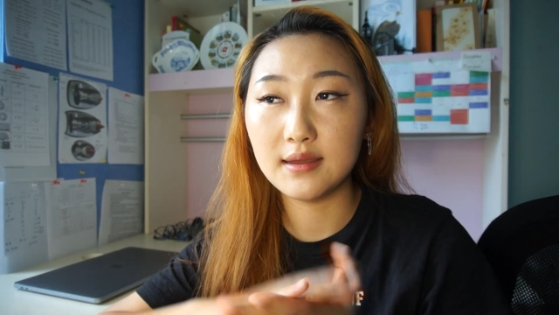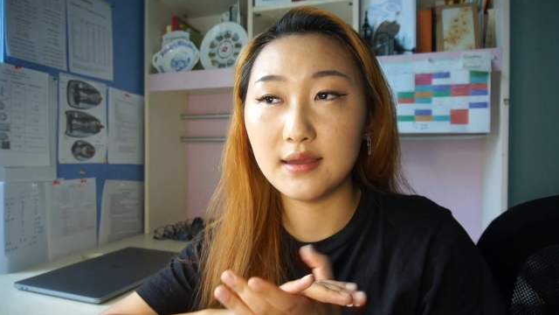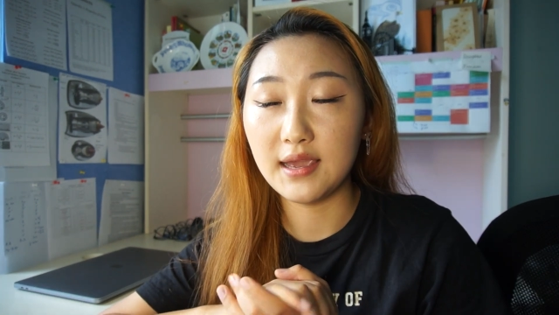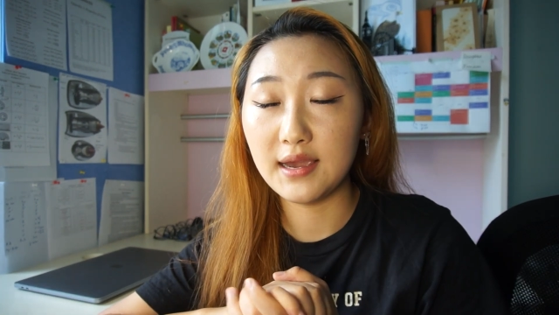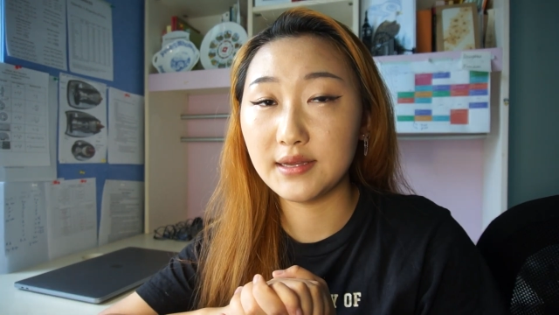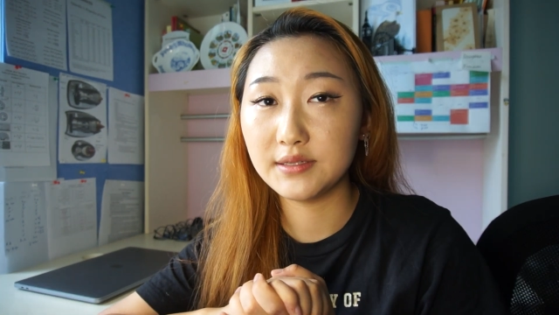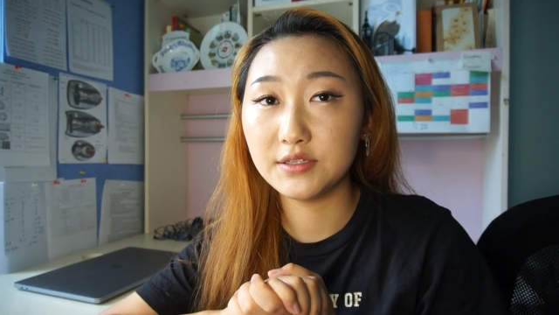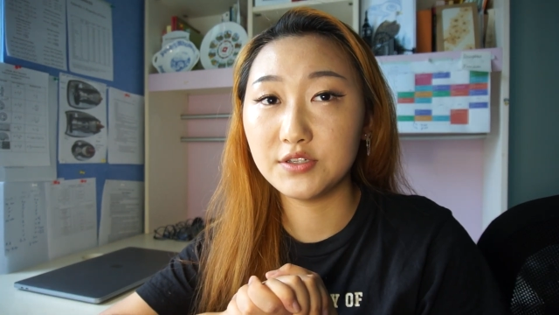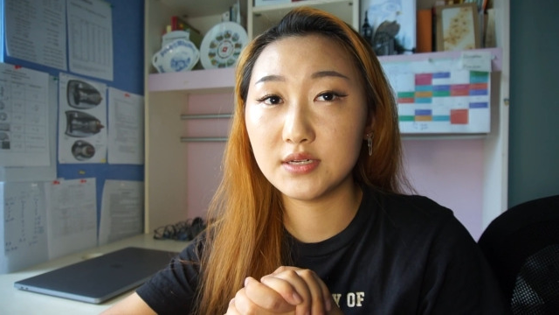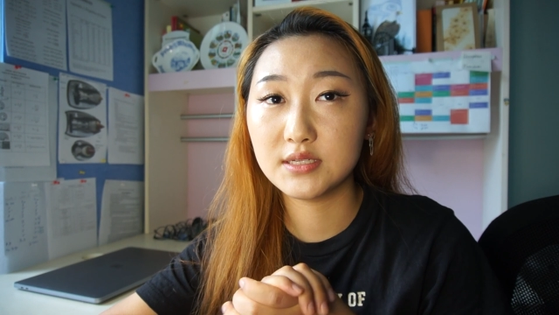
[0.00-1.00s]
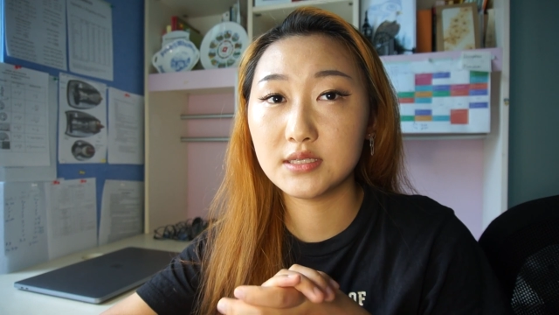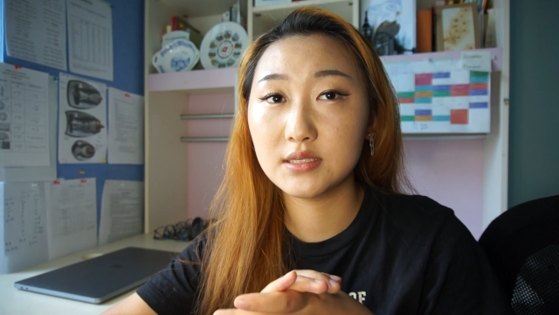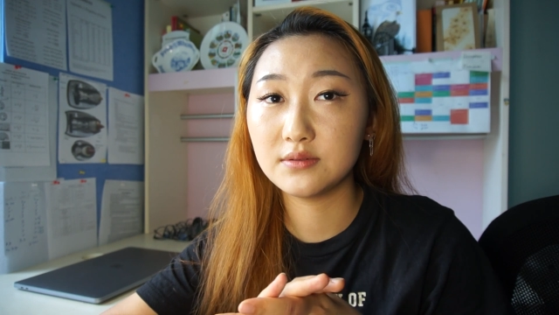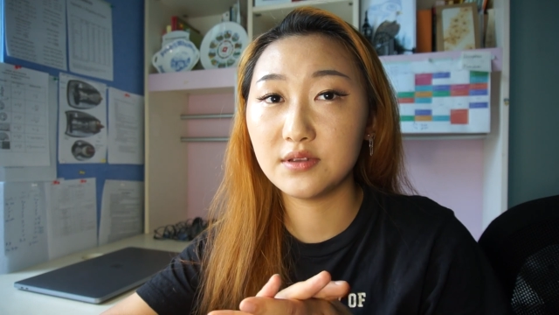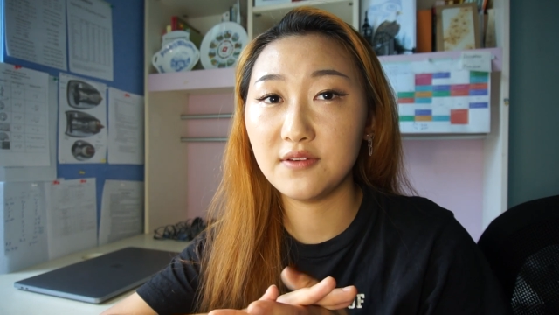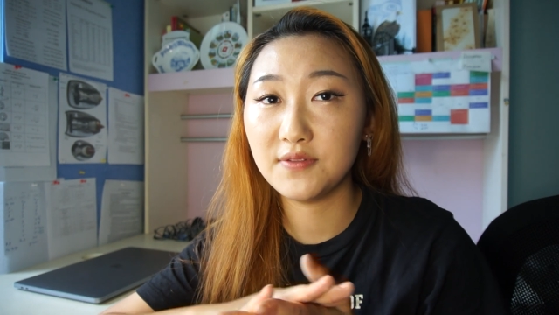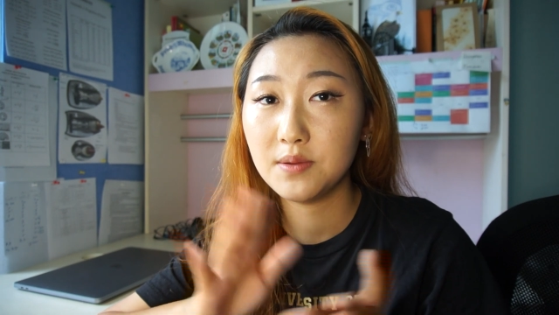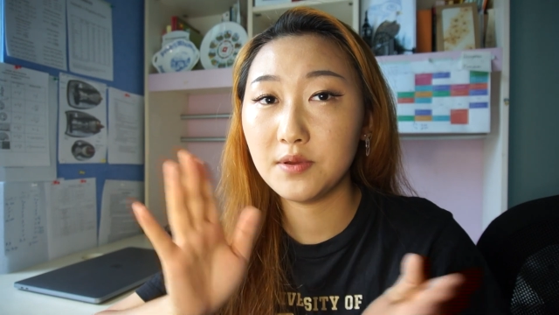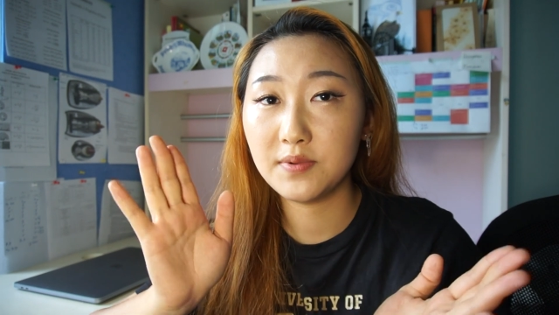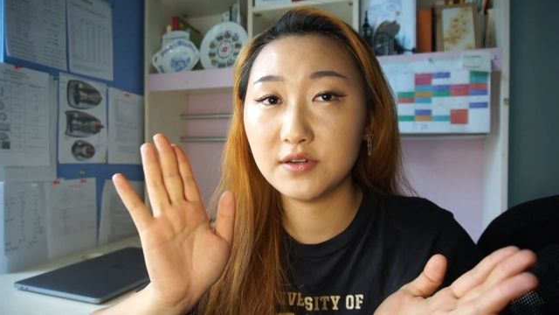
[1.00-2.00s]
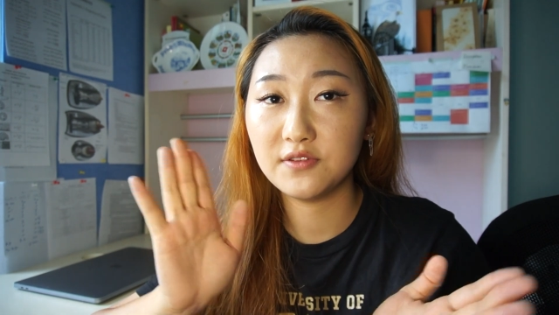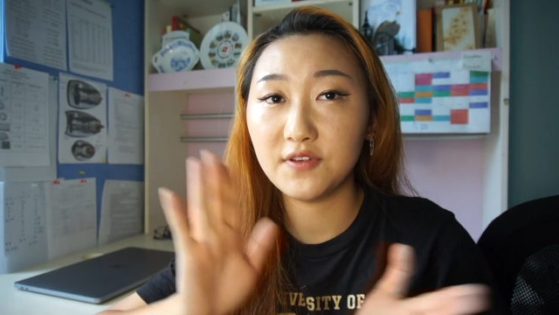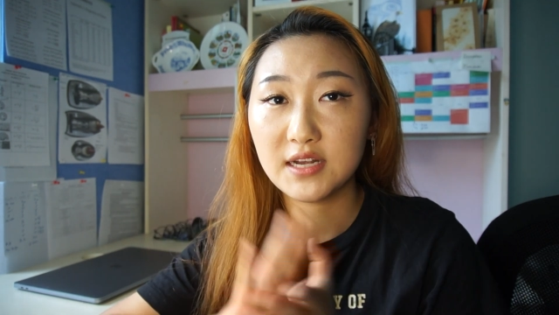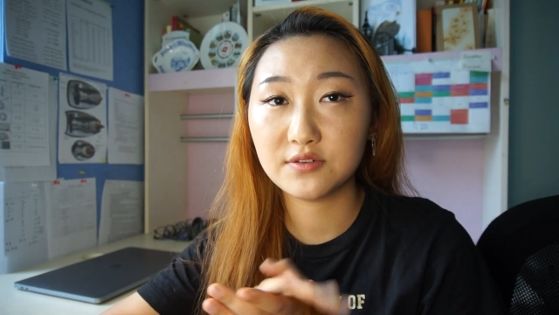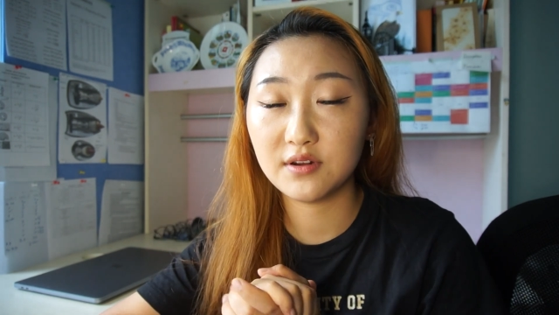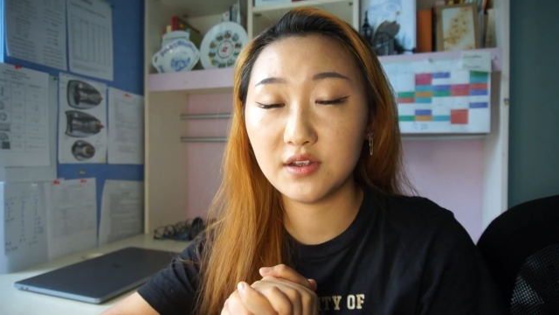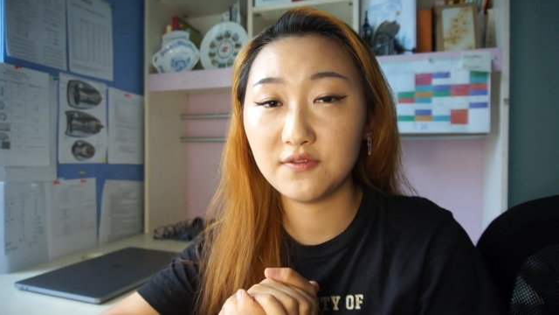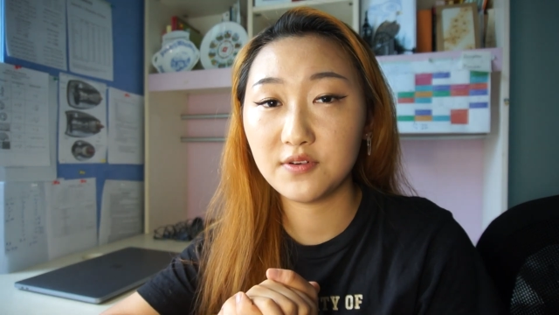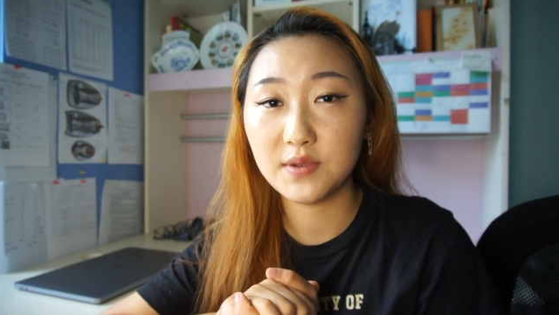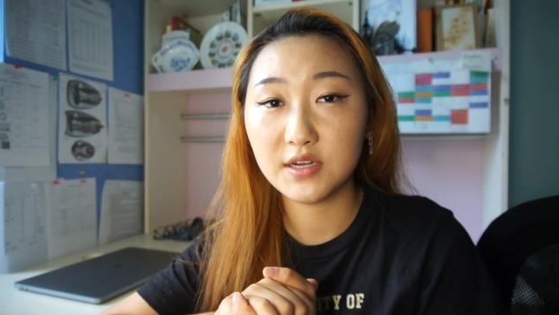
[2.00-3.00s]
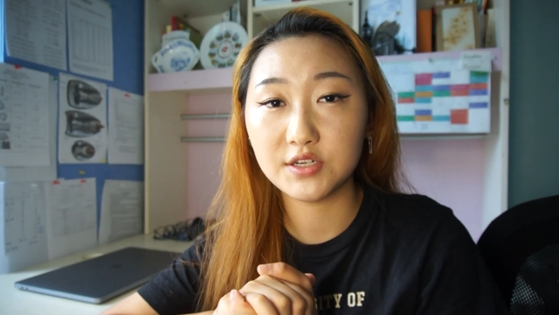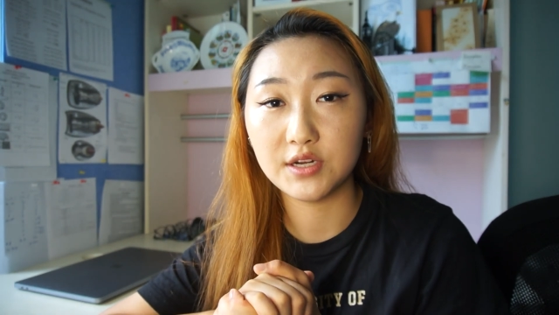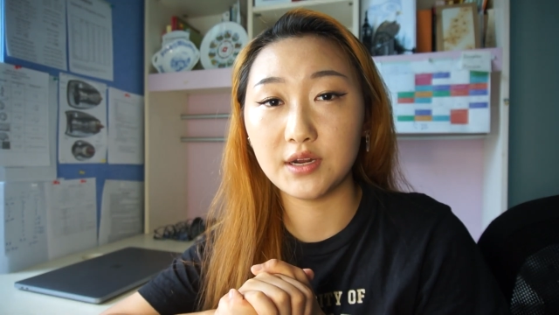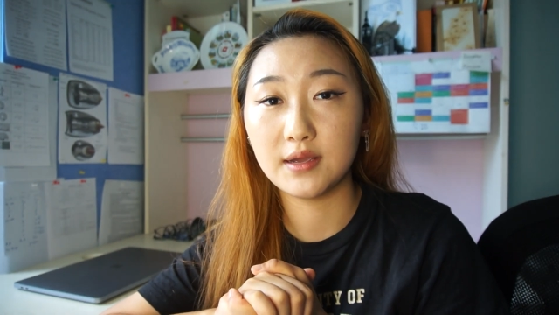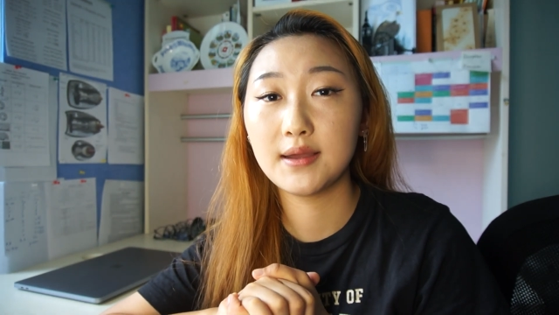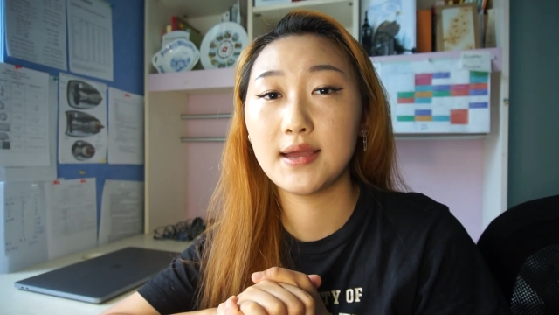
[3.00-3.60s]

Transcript: and just give them a bunch of extra information.